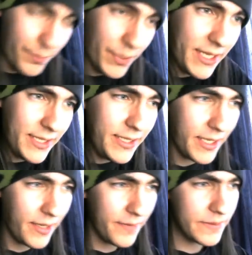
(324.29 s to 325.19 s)
but I did
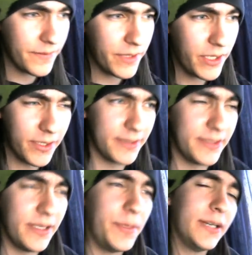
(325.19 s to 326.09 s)
have some
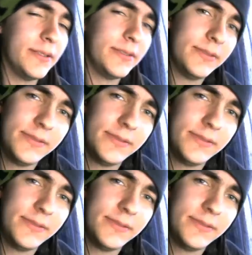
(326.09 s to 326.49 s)
thoughts about